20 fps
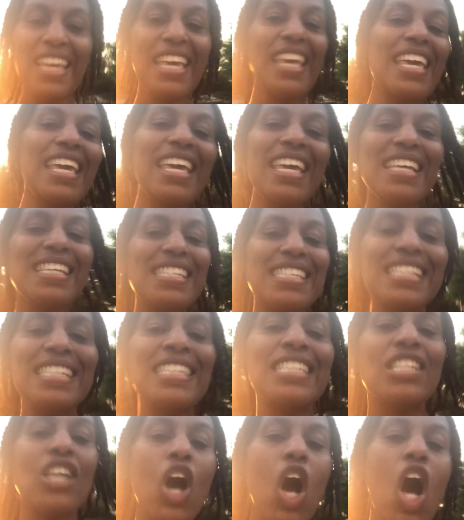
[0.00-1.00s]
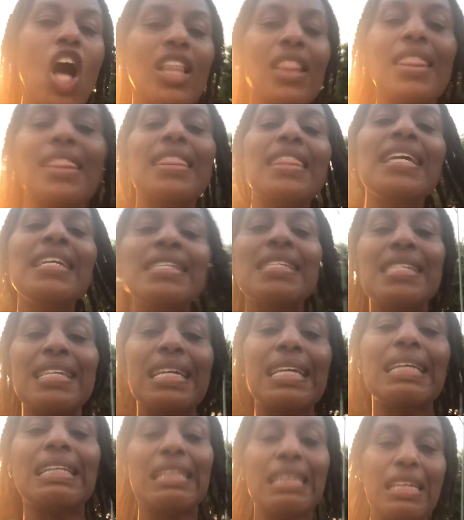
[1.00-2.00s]
isn't
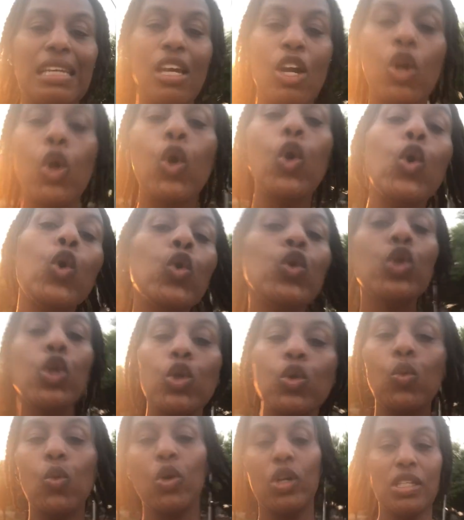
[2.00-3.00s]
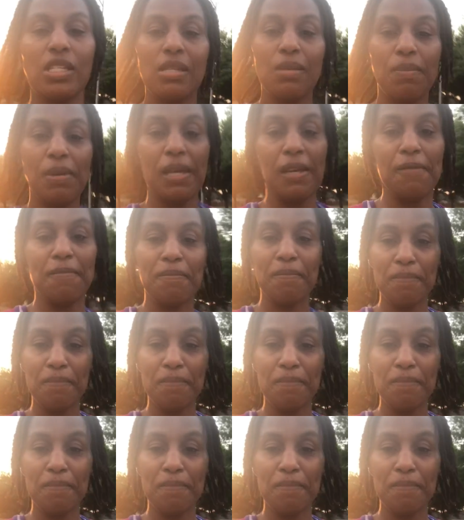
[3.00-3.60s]
authentically who you want to be?